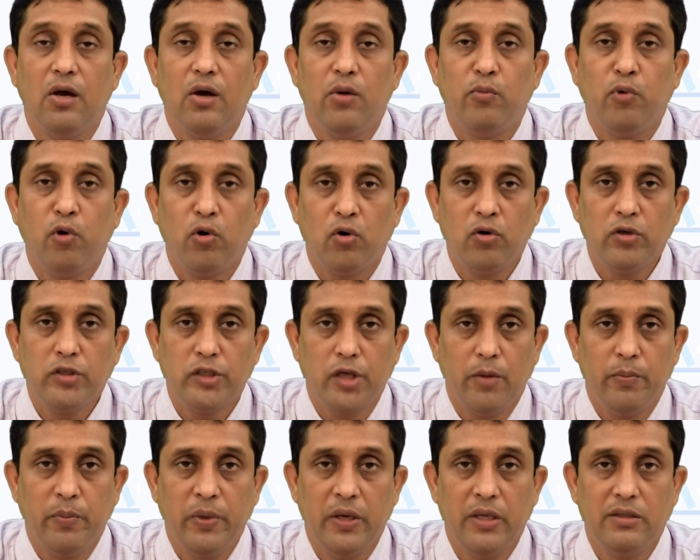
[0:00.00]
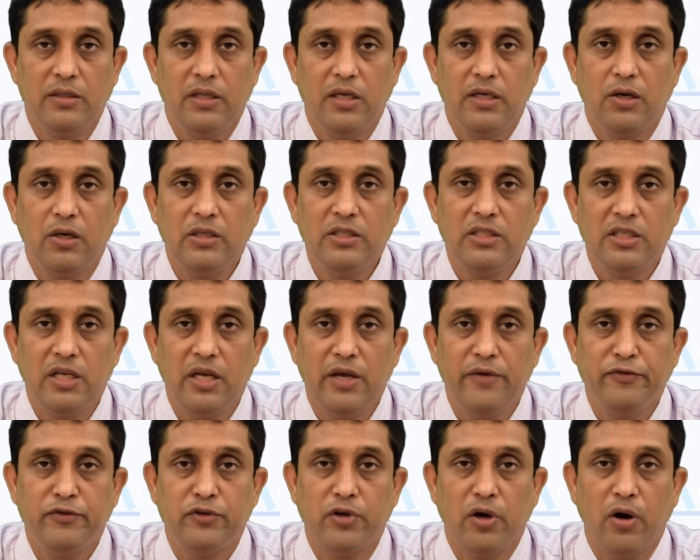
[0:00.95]
focus upon the
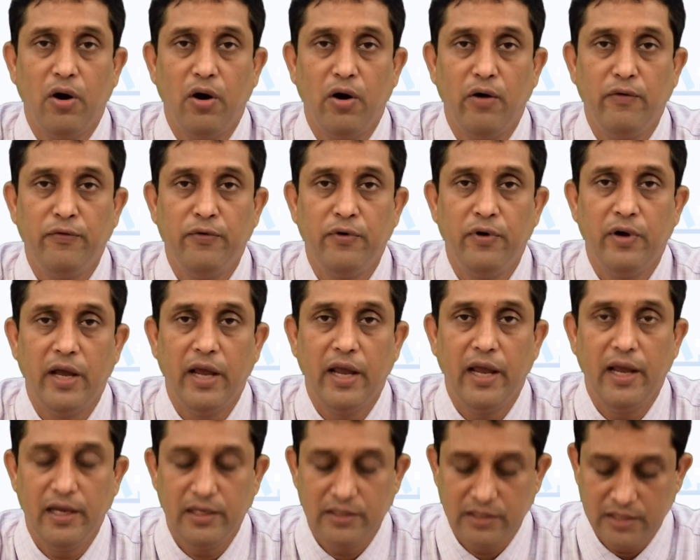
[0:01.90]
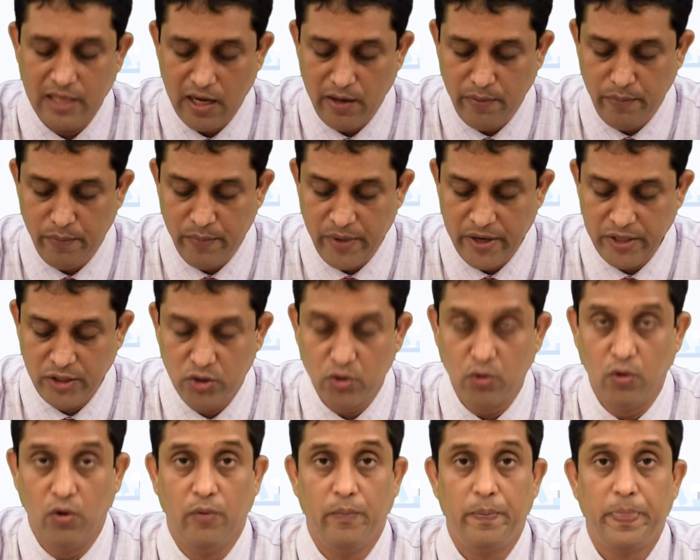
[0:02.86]
concept of a self-made
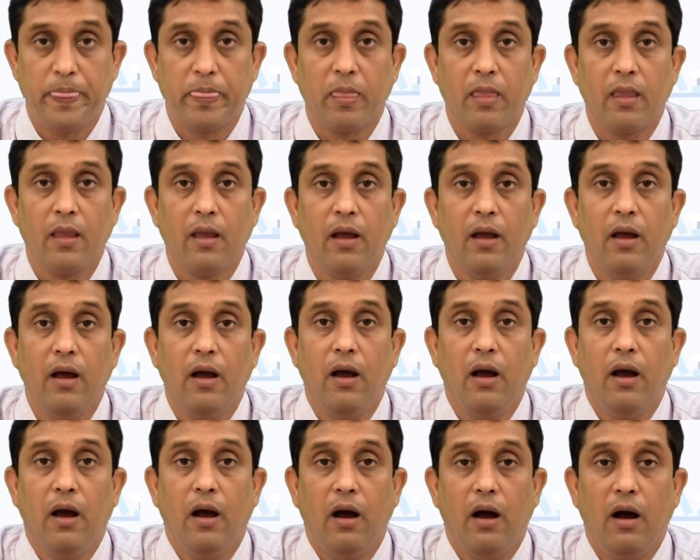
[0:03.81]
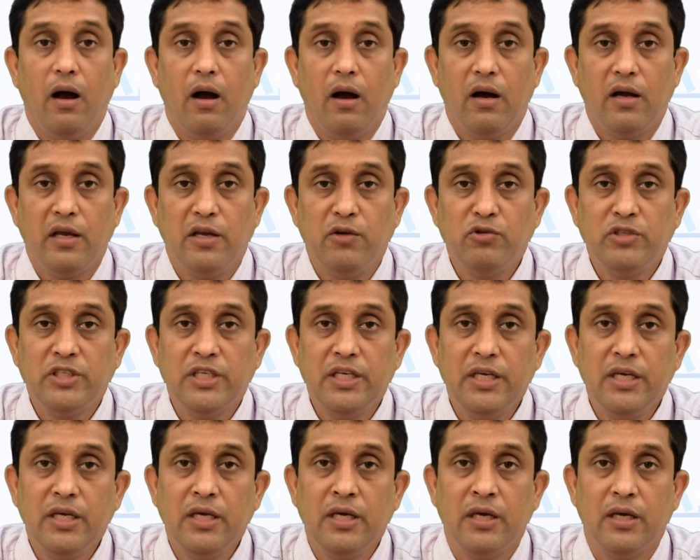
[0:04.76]
tool. You
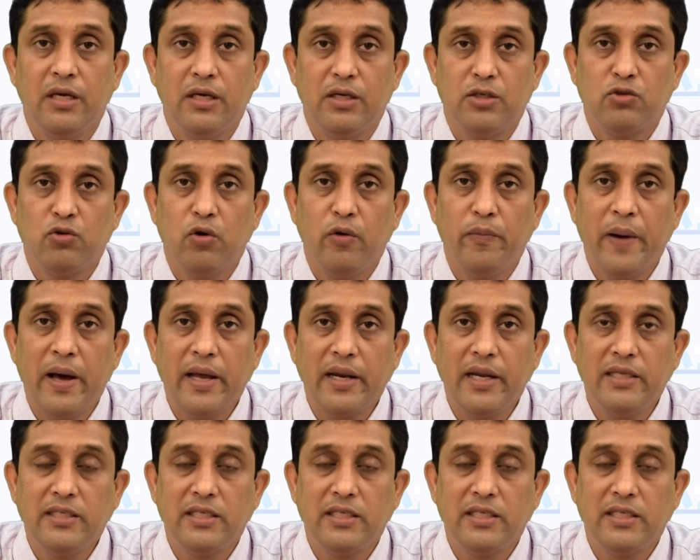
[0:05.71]
see, so far as